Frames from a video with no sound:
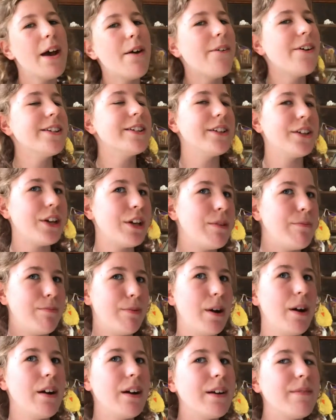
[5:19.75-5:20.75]
It was a good
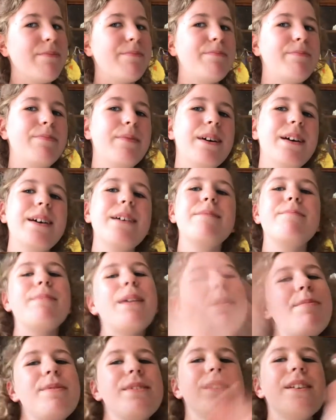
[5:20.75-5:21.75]
book, but
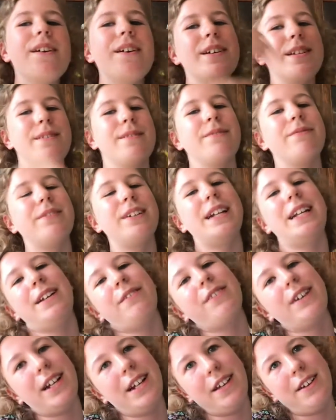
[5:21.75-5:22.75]
maybe not as really,
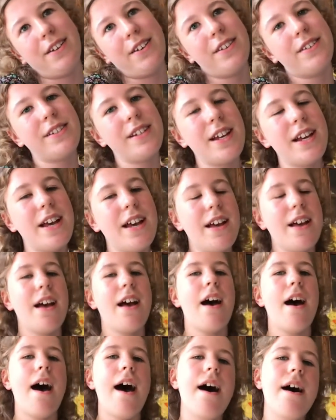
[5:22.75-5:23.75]
really good
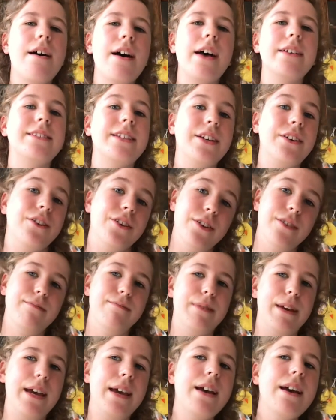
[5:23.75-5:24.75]
as it
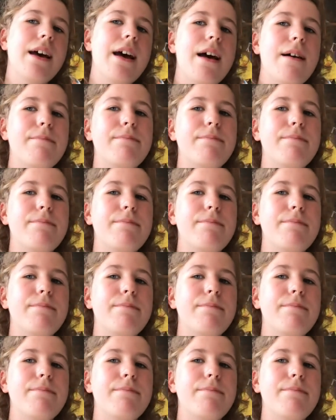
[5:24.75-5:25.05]
could be.